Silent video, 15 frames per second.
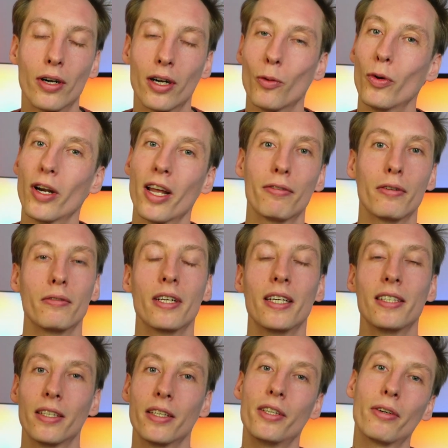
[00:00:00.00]
whatever
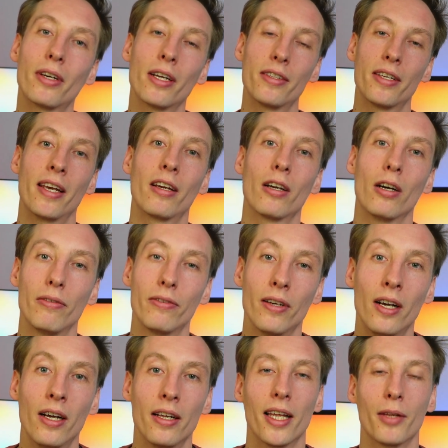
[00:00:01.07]
reason you can think of
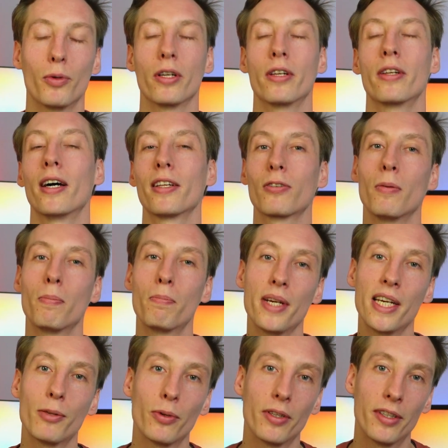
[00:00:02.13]
that will not
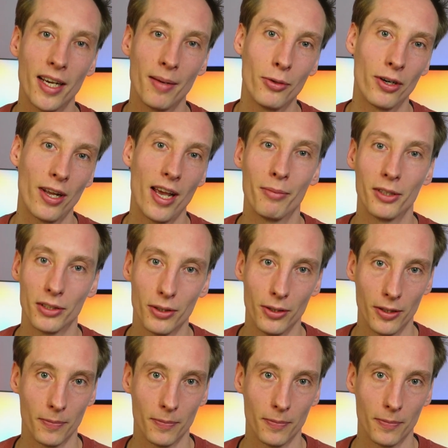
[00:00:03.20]
compete with them on Amazon.